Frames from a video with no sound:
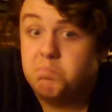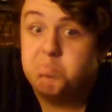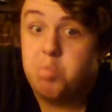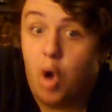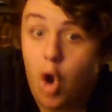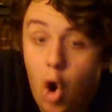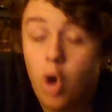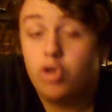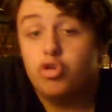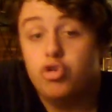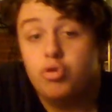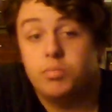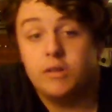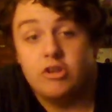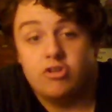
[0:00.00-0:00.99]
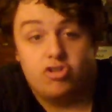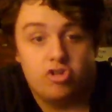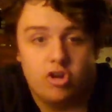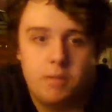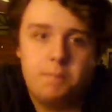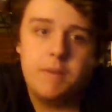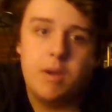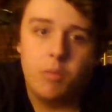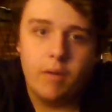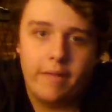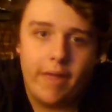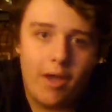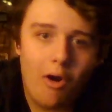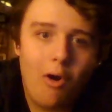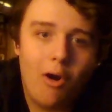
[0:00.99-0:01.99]
arguably shouldn't be where they
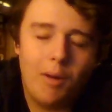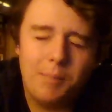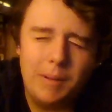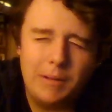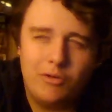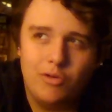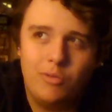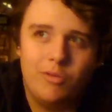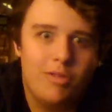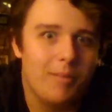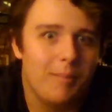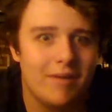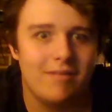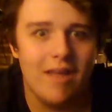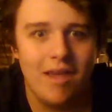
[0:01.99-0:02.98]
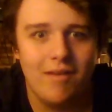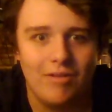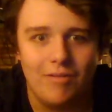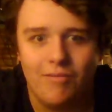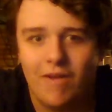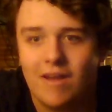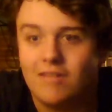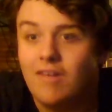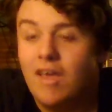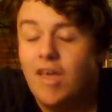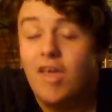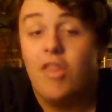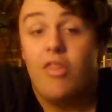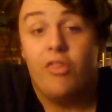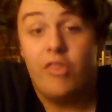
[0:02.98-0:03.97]
are, but due to the McDavid effect,
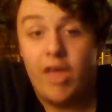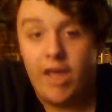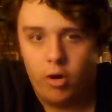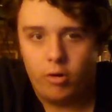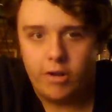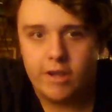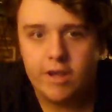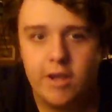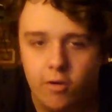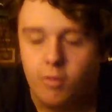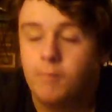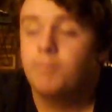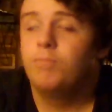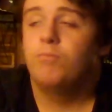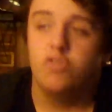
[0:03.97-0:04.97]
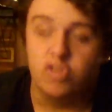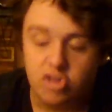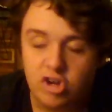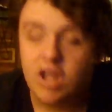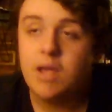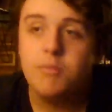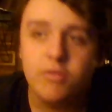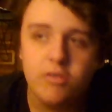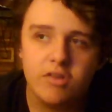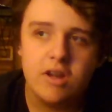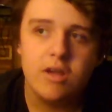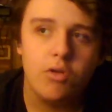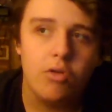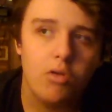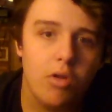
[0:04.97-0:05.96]
they are here. James
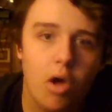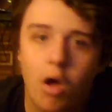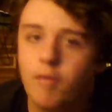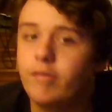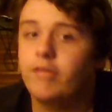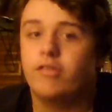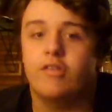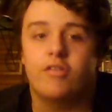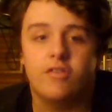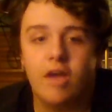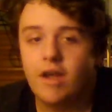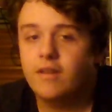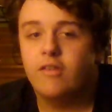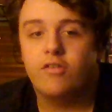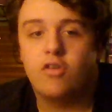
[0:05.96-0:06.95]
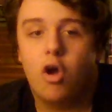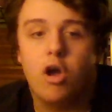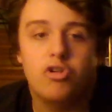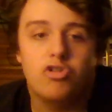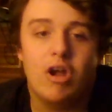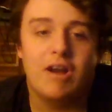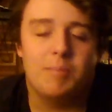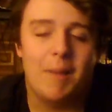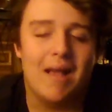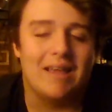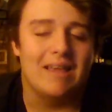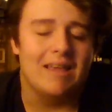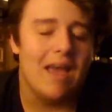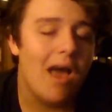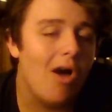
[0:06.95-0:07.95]
Neal obviously signed this contract back in
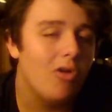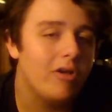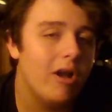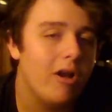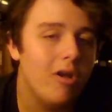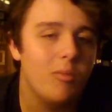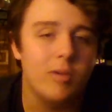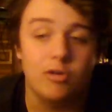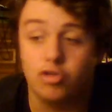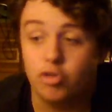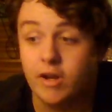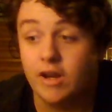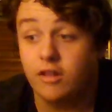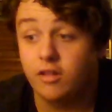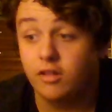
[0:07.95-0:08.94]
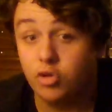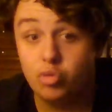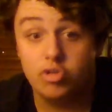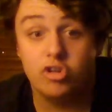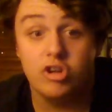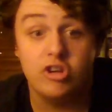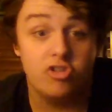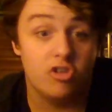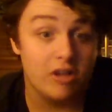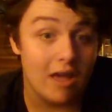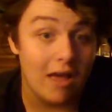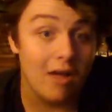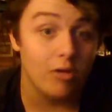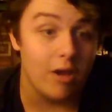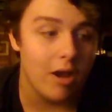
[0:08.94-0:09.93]
Calgary. We traded Lucic to
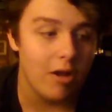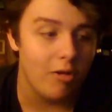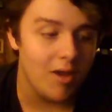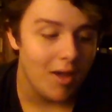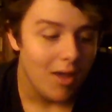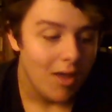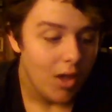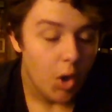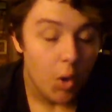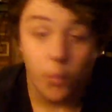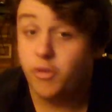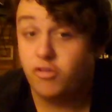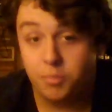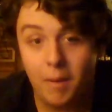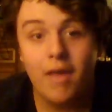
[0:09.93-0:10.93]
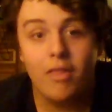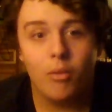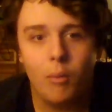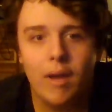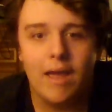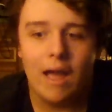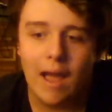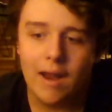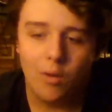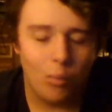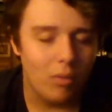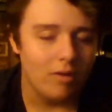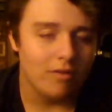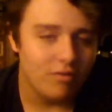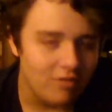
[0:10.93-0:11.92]
Calgary, which, by the way, I don't
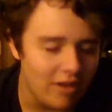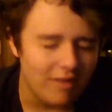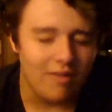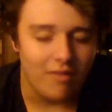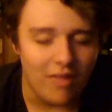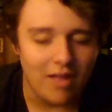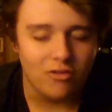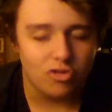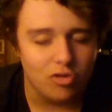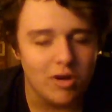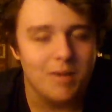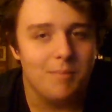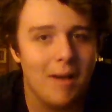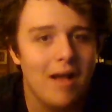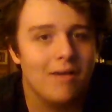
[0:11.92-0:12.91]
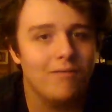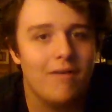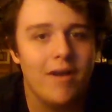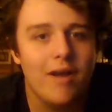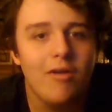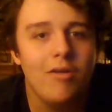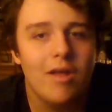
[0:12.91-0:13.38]
want to say that trade backfired,